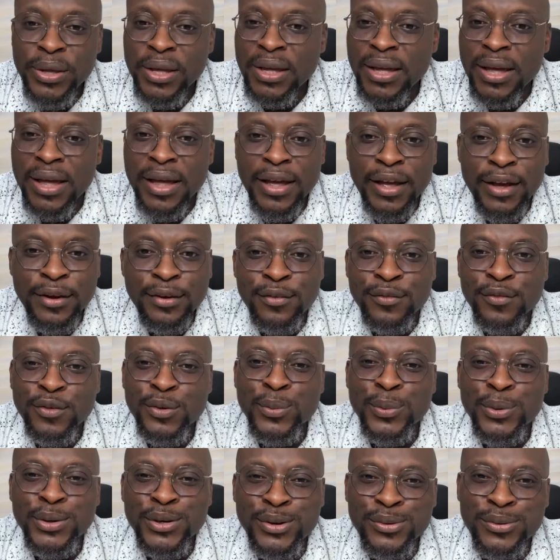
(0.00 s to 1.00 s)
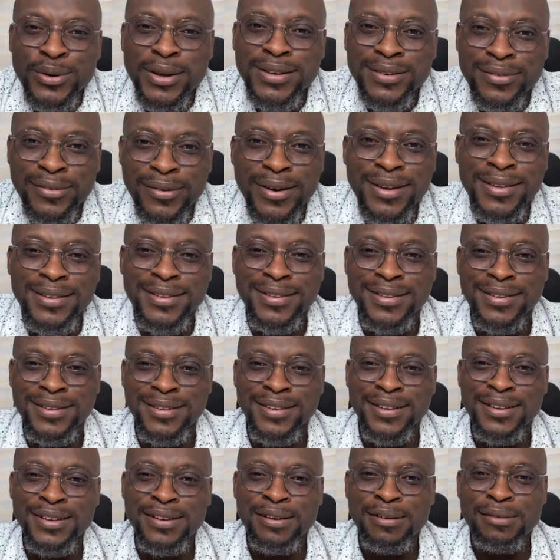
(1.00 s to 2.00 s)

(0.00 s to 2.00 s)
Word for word: week ahead of you with great grace.